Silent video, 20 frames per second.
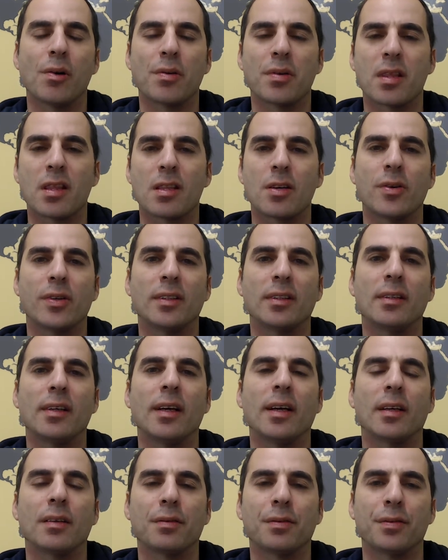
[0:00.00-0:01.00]
Thursday
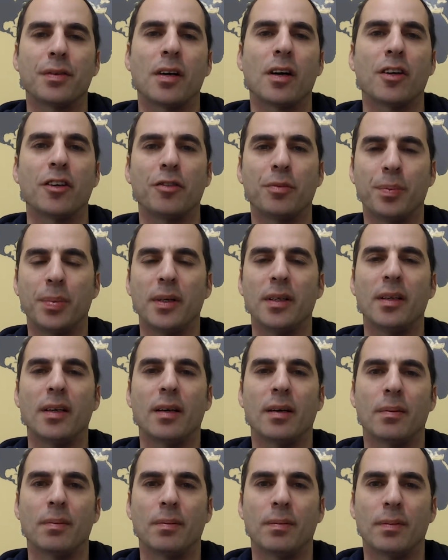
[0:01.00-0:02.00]
at 5
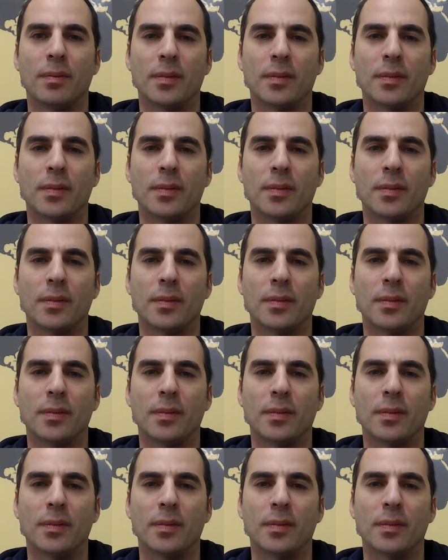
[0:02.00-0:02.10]
p.m.